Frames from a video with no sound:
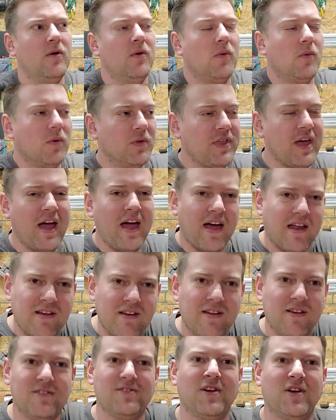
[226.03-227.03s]
Well, that
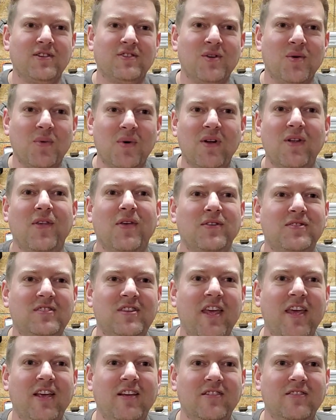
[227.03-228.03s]
is also one of those
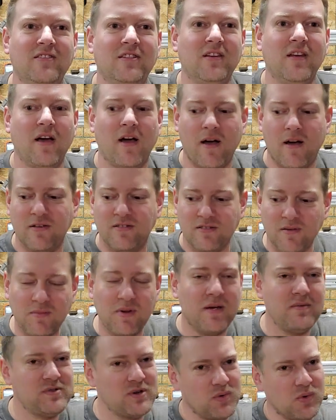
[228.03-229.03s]
things. Uh,
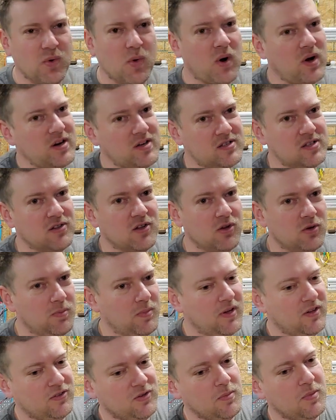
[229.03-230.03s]
sometimes it requires a little
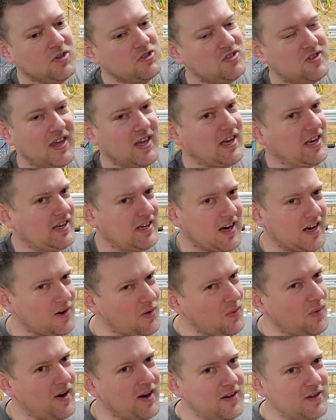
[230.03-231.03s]
bit too much thinking. I
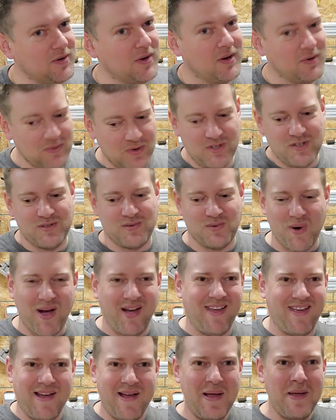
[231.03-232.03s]
don't want to do it, which is
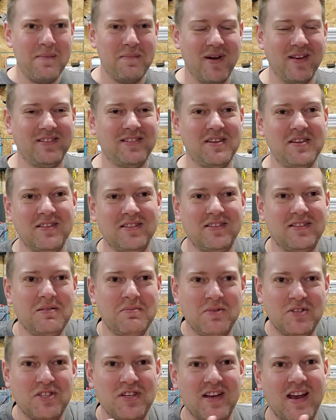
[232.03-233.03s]
why my CNC
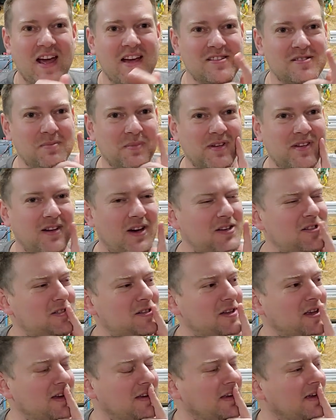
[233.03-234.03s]
machine hasn't been touched
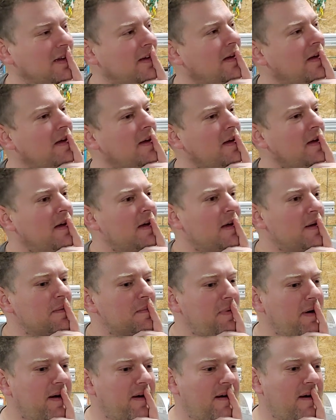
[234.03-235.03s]
lately.
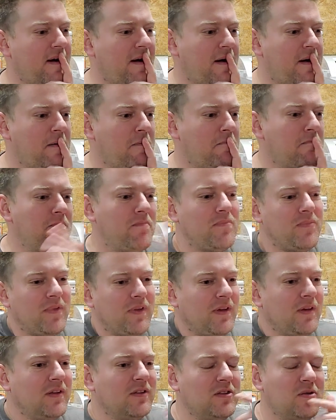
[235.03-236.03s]
But um,
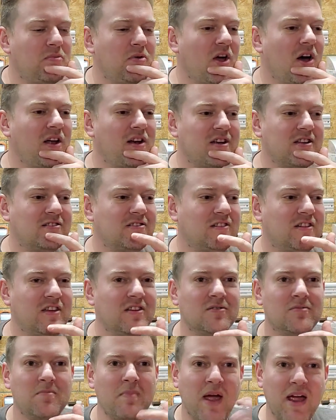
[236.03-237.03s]
to be honest,
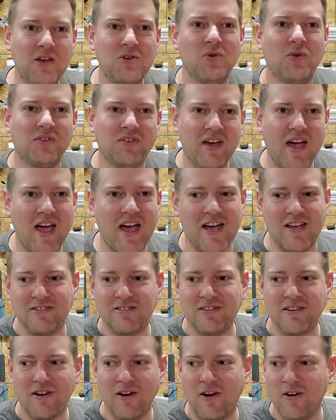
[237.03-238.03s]
these manual
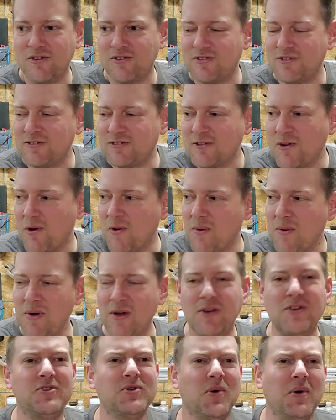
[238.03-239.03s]
tasks are so
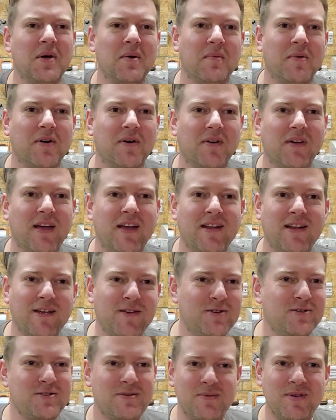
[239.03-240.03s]
enjoyable, and they
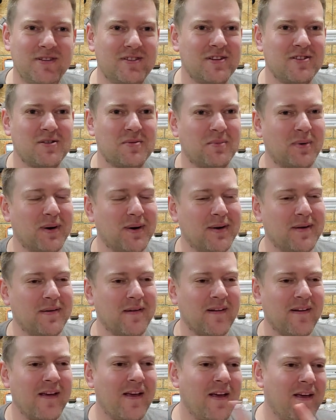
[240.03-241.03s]
used to such a burden.
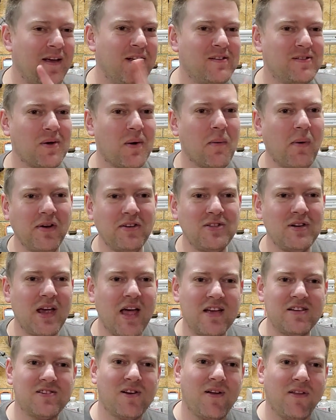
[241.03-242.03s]
So I want you
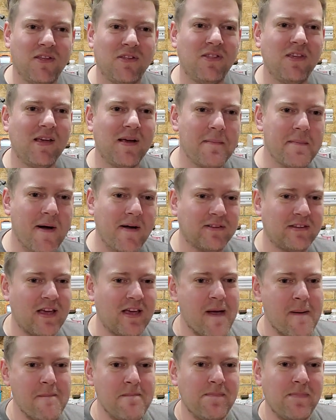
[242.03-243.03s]
guys all to think about
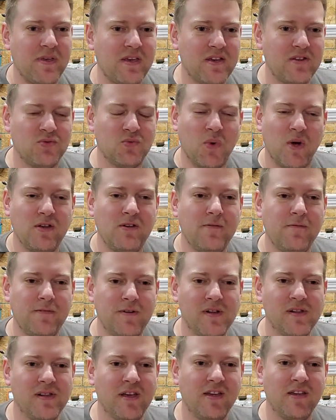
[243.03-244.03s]
that, is when you
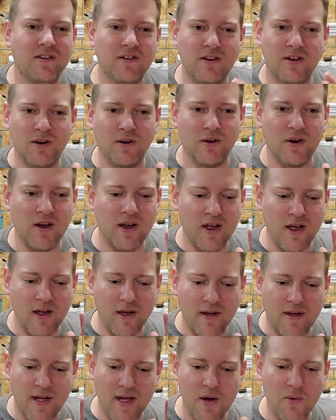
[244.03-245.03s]
feel like you're
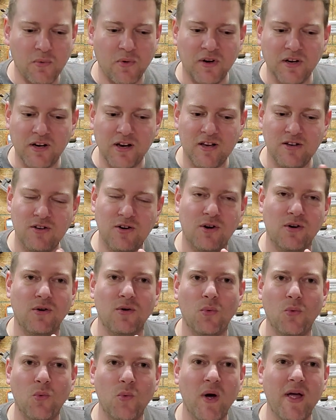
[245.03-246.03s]
uh, at work and you're
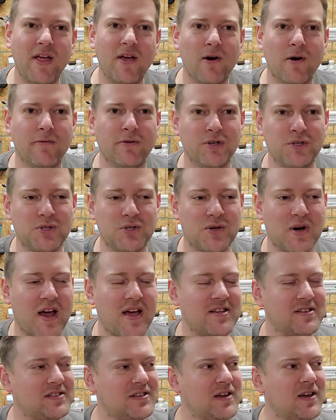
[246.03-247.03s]
way
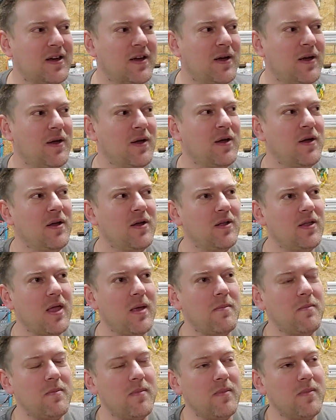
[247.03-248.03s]
overstressed,
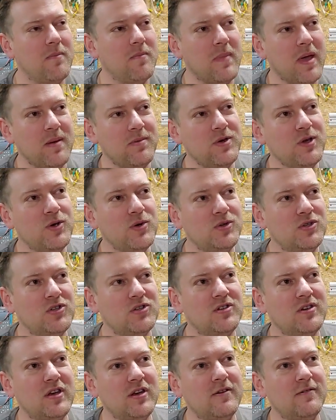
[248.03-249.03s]
and maybe you
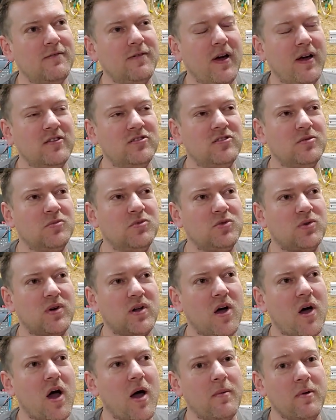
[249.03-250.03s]
just need to find some sort of
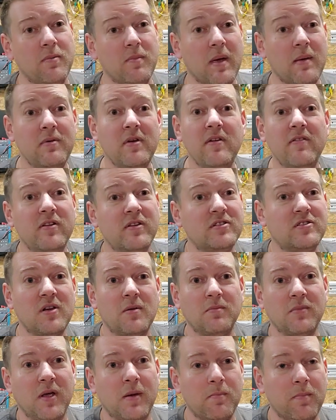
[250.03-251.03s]
hobby, maybe even
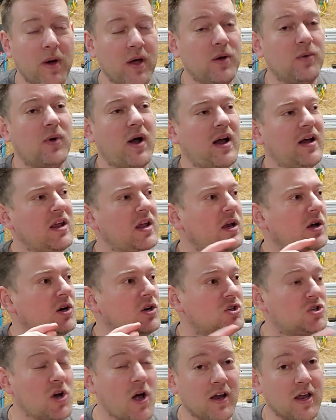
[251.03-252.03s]
something like bike riding or
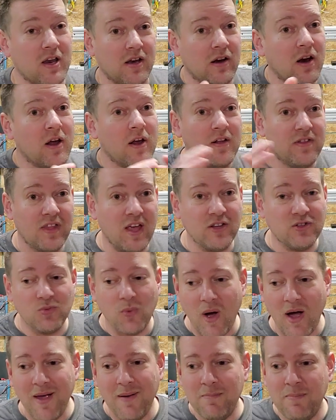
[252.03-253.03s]
jogging. That's
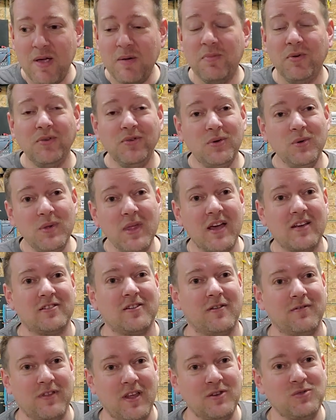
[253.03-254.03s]
why people do that
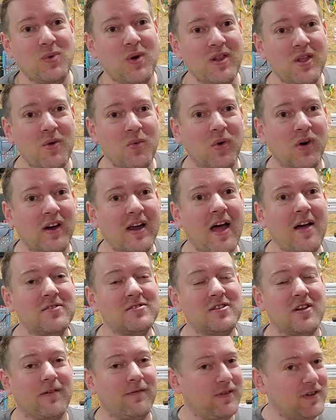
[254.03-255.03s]
stuff. That's why they work out and
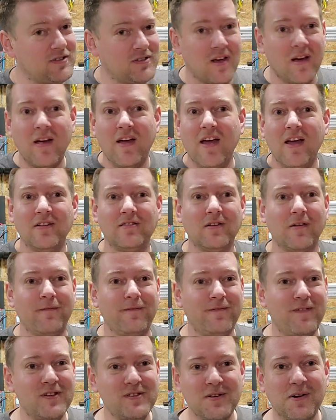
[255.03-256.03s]
stuff. It's a, it's a
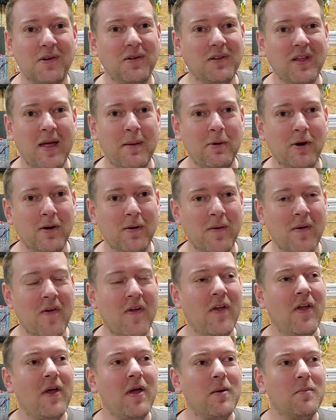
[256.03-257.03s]
physical labor,
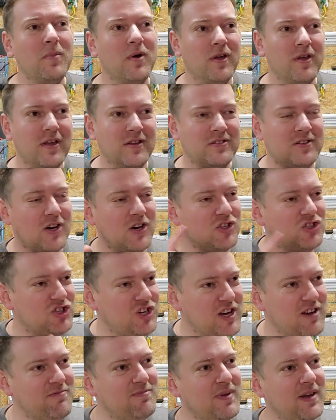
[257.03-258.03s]
but it's an
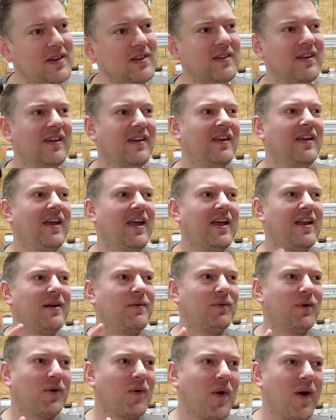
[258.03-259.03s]
achievement and it
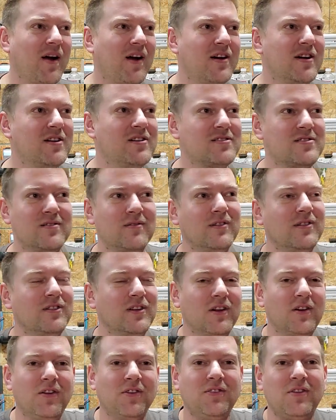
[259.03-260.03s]
requires
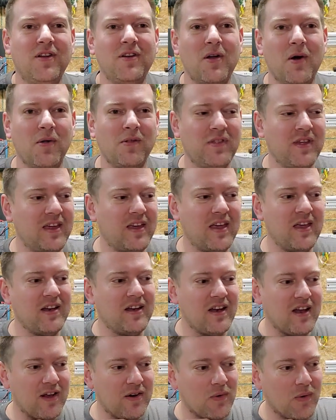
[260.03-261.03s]
little to no thinking
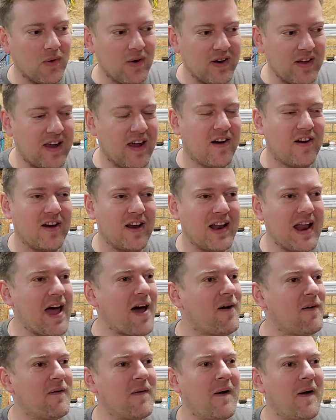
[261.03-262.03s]
in order to carry it
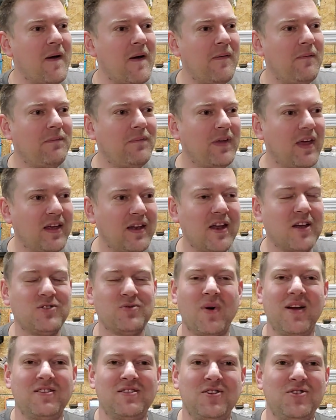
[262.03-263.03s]
out. And that's
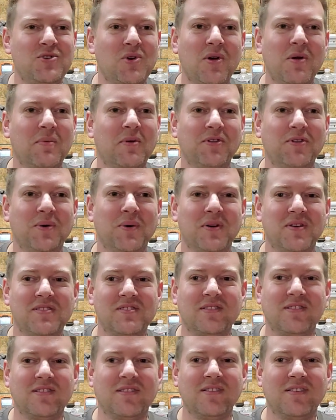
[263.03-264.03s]
why it's enjoyable to us.
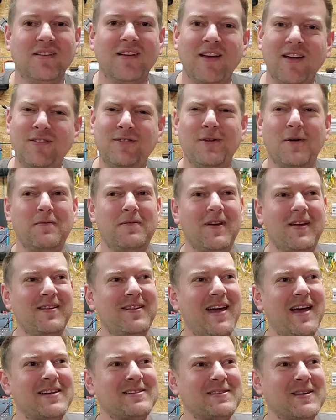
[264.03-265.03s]
It's so
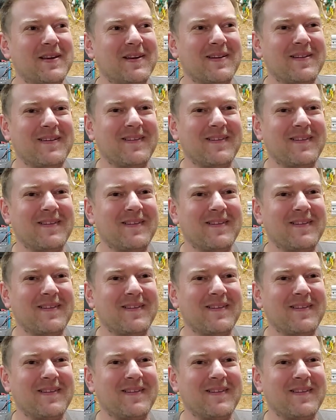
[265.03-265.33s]
fantastic.